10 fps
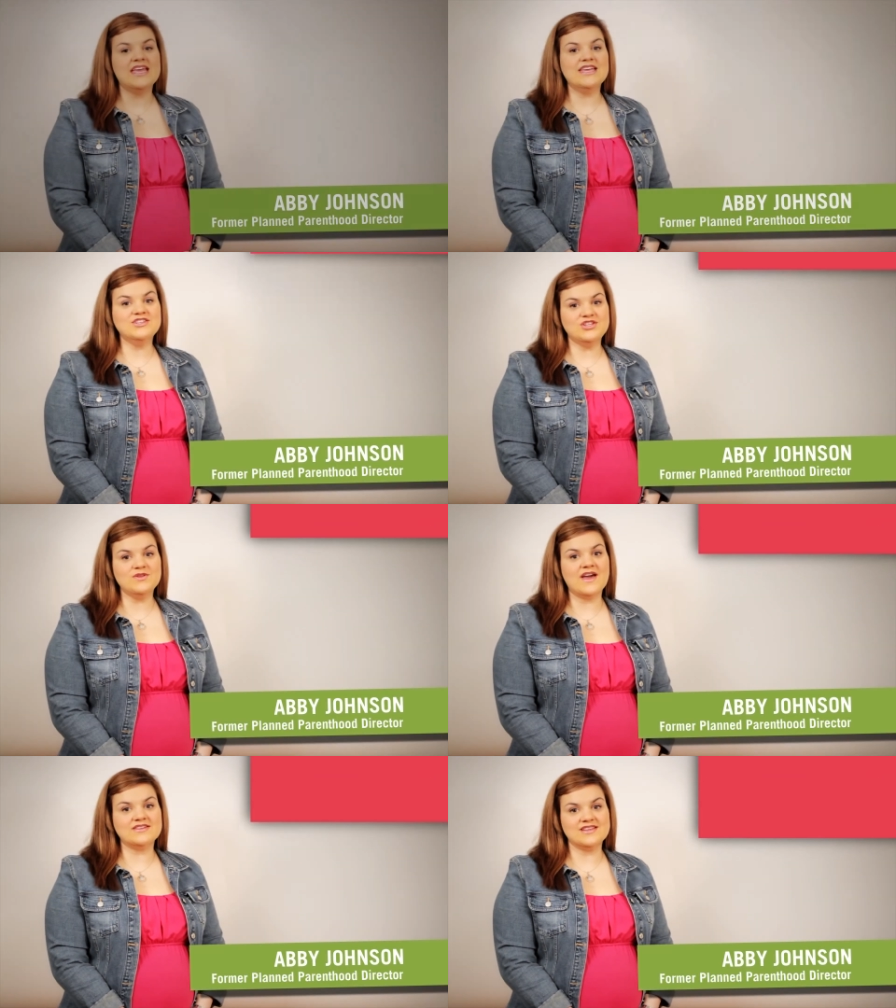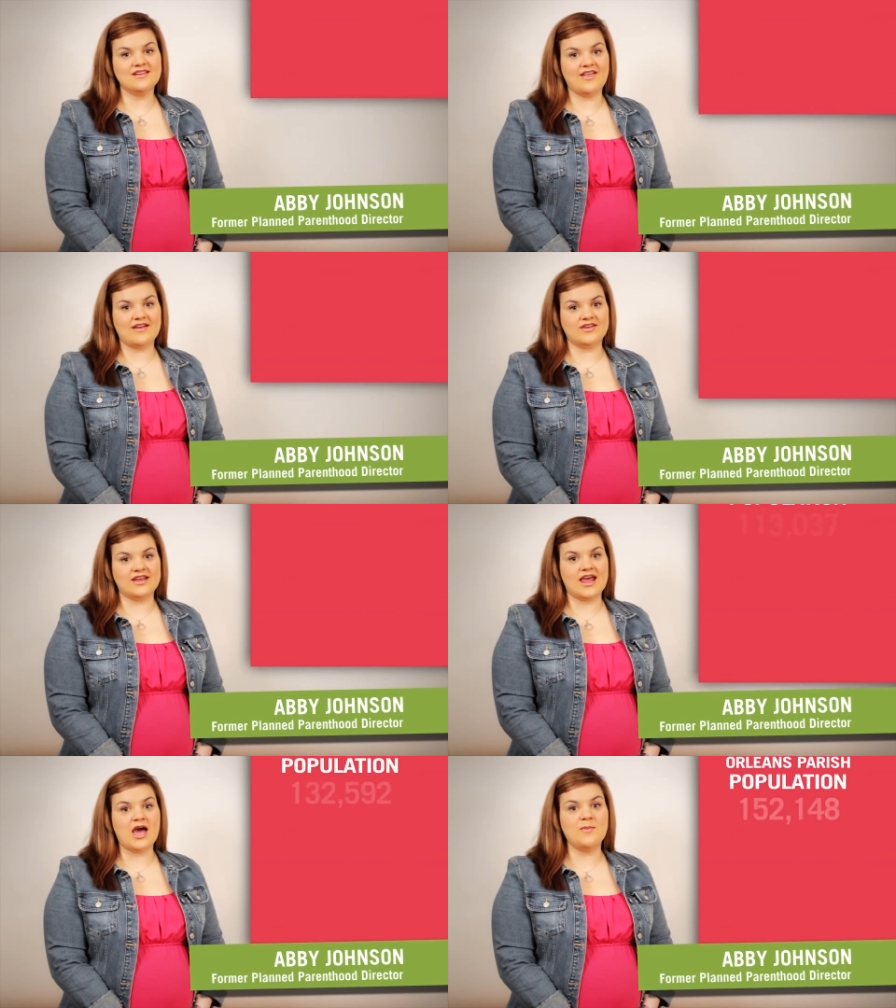In
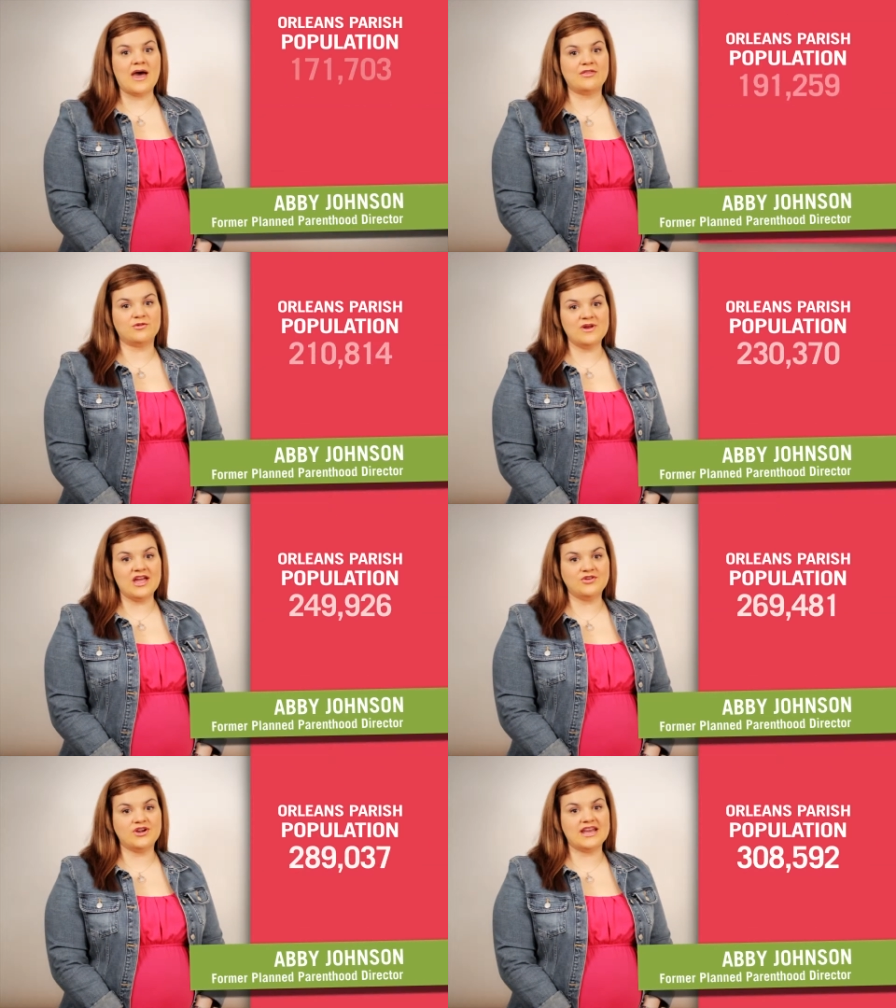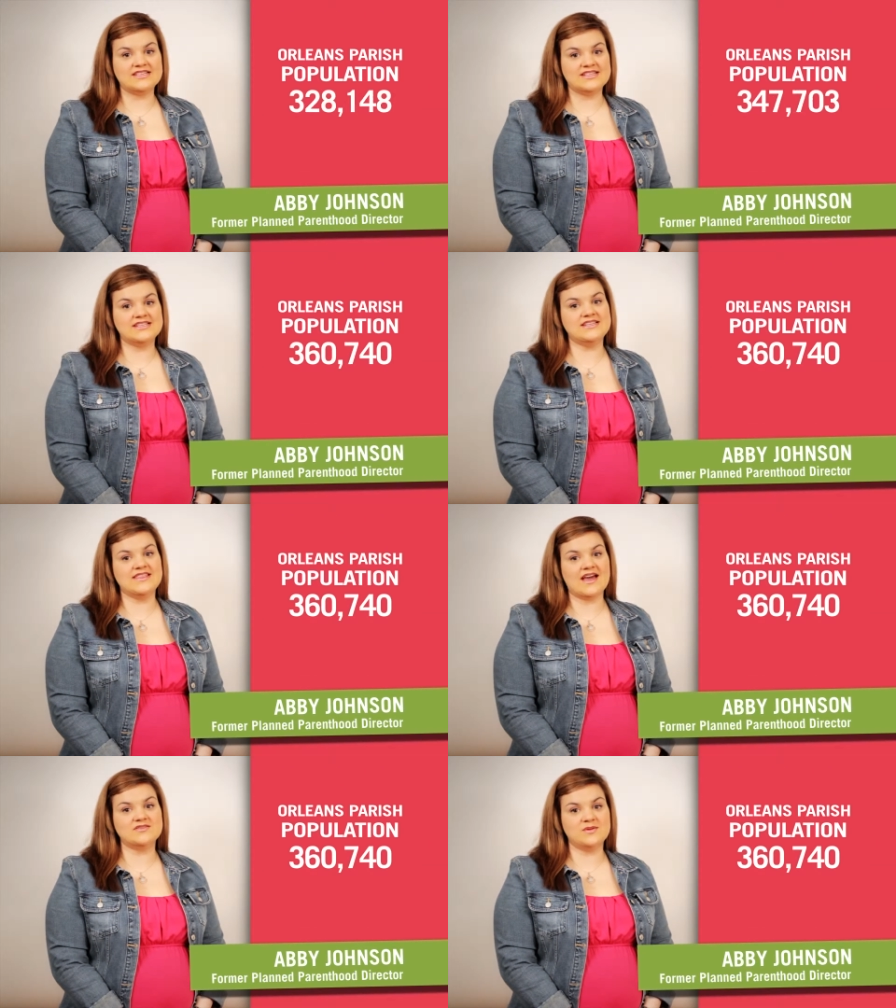2011, about
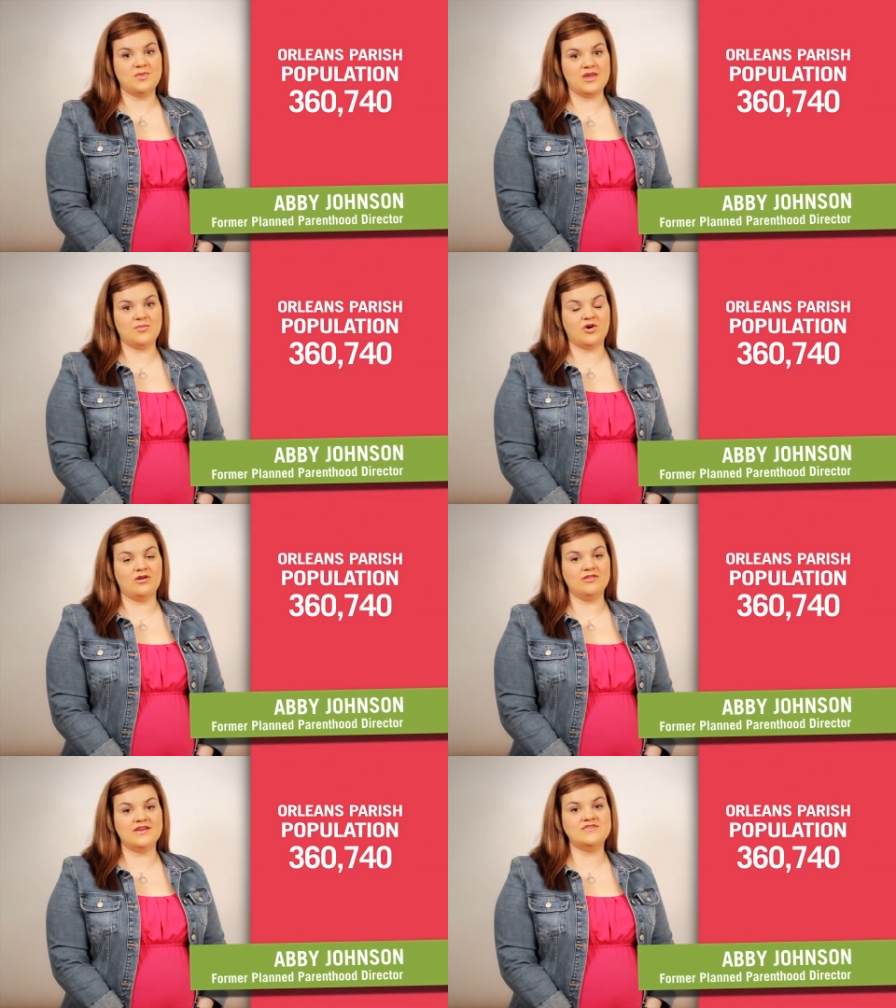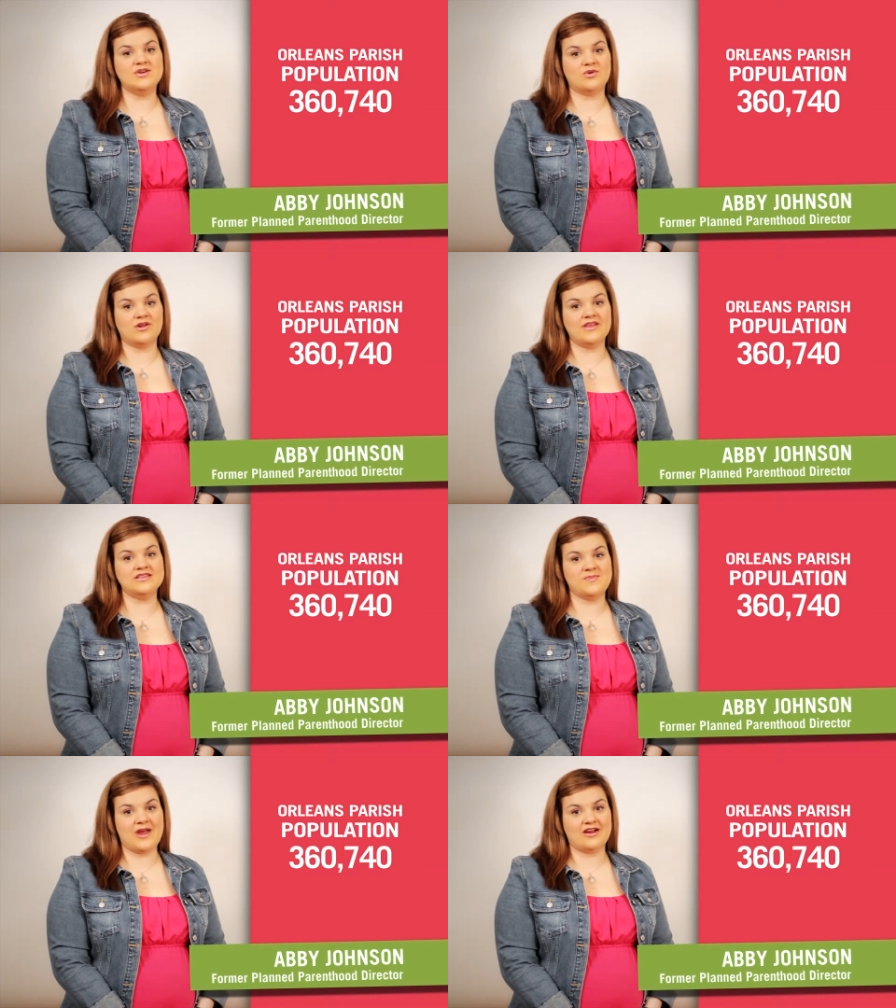360,000 people lived in
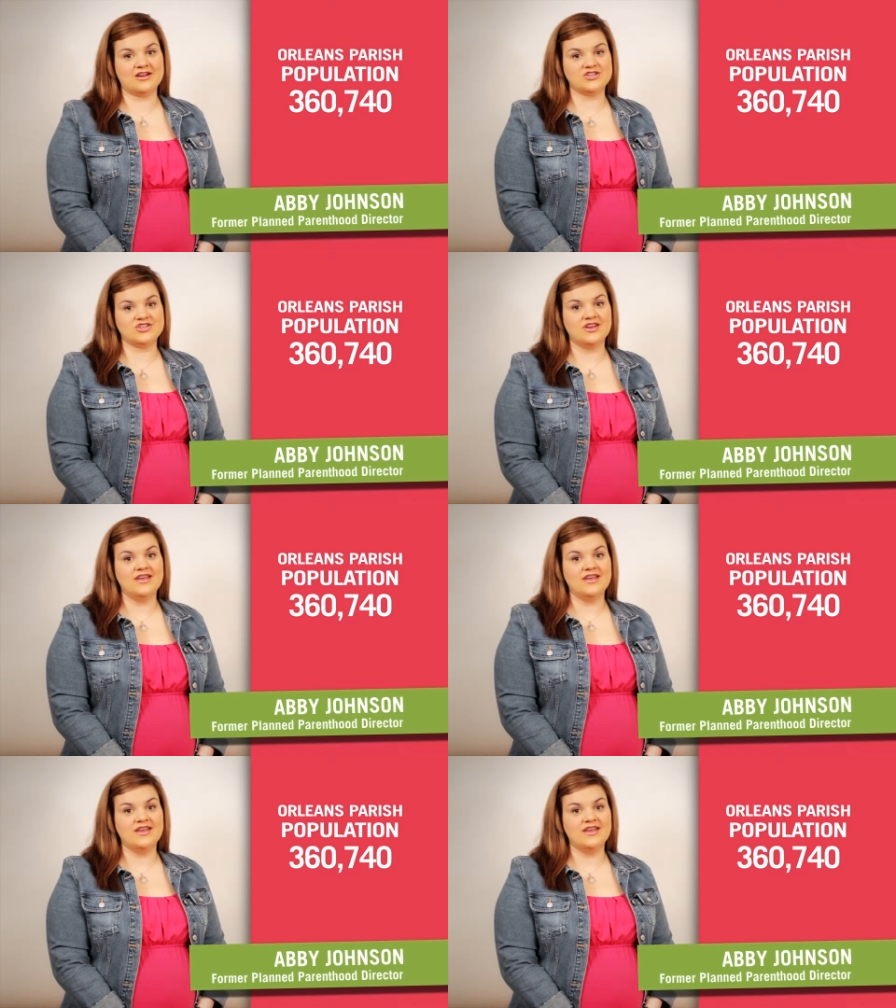Orleans Parish.